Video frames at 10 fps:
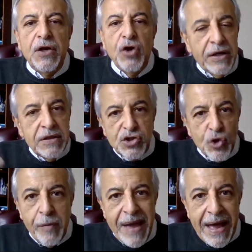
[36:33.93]
Not a
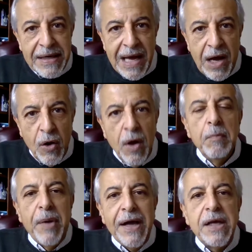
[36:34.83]
doormat
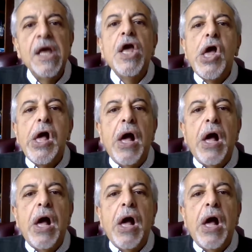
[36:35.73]
now, but